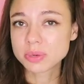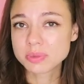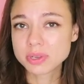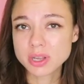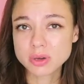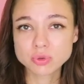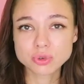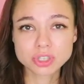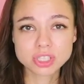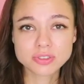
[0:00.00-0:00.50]
I'm
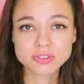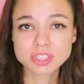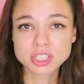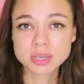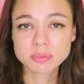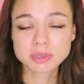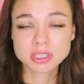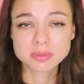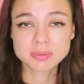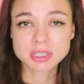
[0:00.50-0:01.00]
so tired
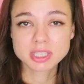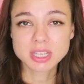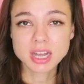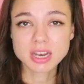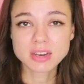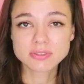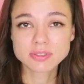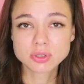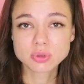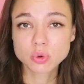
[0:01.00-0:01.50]
of these
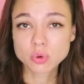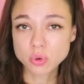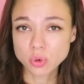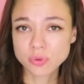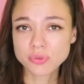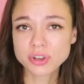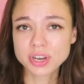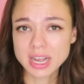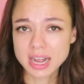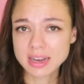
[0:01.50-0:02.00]
monsters.
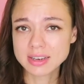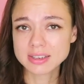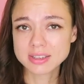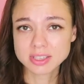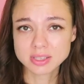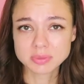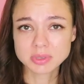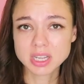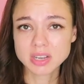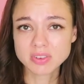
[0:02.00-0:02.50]
They took
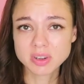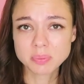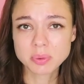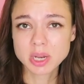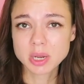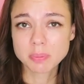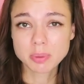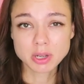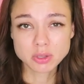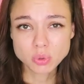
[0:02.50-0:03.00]
all my
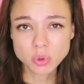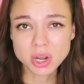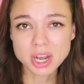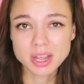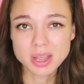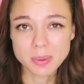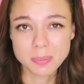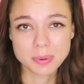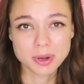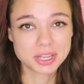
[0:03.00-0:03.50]
blood. I
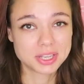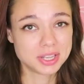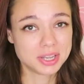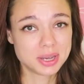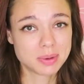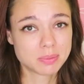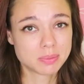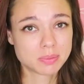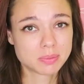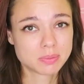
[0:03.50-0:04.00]
think I'll go
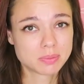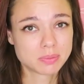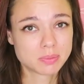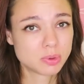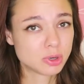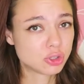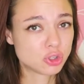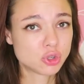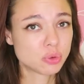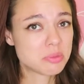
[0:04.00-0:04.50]
grab some
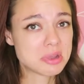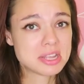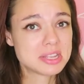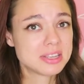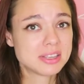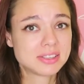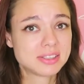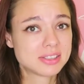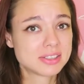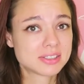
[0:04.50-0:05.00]
snack. I
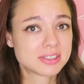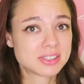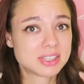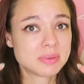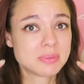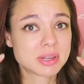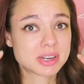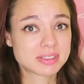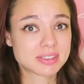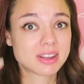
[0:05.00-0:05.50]
don't have
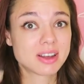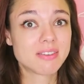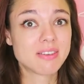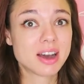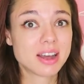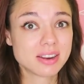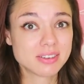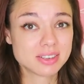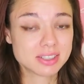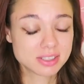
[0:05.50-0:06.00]
energy
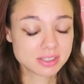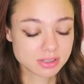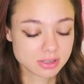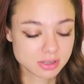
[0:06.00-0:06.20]
to talk